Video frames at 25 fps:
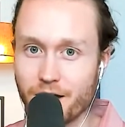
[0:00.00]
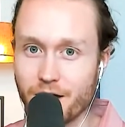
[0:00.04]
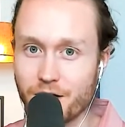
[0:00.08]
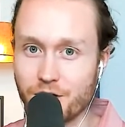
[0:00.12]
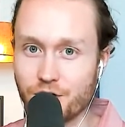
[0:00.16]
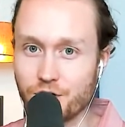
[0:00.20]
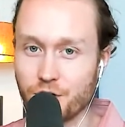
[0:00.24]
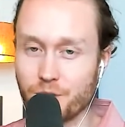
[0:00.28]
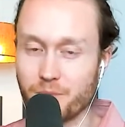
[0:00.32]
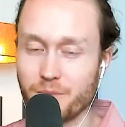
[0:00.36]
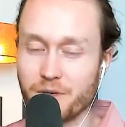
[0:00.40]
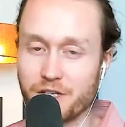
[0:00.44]

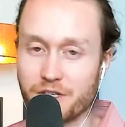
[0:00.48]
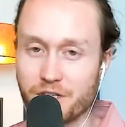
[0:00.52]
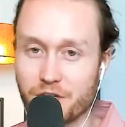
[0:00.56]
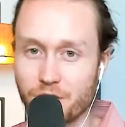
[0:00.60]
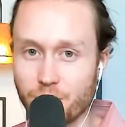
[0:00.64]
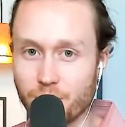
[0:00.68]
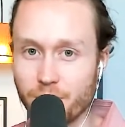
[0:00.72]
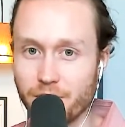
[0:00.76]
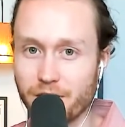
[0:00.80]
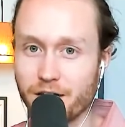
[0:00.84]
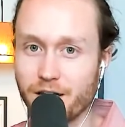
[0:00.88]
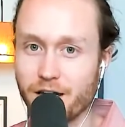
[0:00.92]
should be
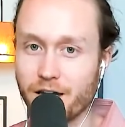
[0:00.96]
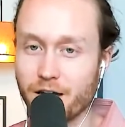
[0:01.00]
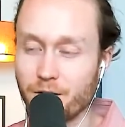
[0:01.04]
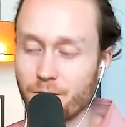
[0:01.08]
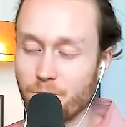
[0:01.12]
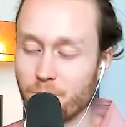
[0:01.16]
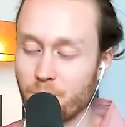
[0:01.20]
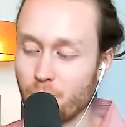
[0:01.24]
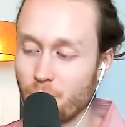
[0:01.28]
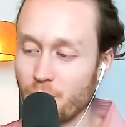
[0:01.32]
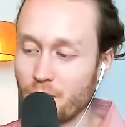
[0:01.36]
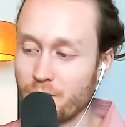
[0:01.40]
doing
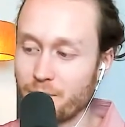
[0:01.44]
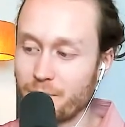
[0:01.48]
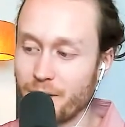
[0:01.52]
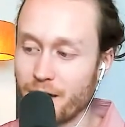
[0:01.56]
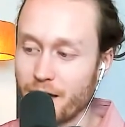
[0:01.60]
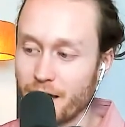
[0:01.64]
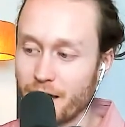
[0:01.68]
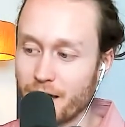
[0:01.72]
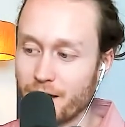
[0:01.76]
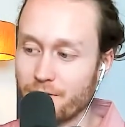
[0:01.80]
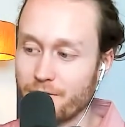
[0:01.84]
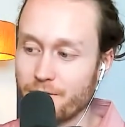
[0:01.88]
and what
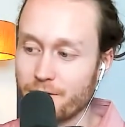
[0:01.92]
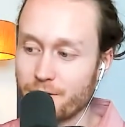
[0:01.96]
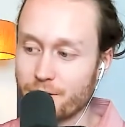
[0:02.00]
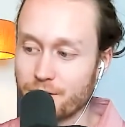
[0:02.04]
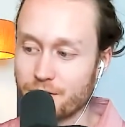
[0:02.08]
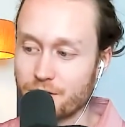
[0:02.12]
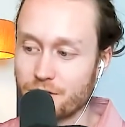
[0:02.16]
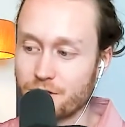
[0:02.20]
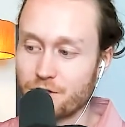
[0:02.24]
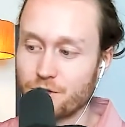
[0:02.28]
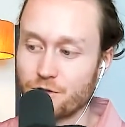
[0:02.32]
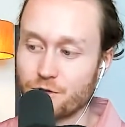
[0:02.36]

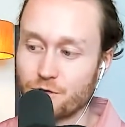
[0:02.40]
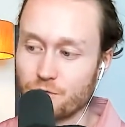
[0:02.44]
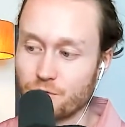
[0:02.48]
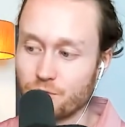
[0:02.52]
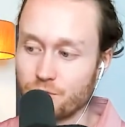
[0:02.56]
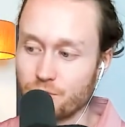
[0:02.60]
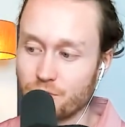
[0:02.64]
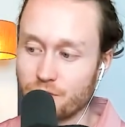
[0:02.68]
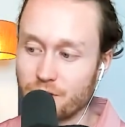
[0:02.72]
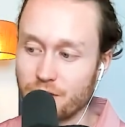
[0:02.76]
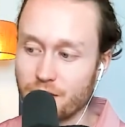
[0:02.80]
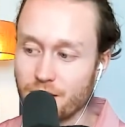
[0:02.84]
behaviors
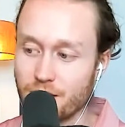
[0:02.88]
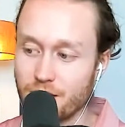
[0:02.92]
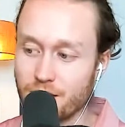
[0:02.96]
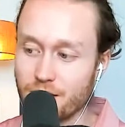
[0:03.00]
to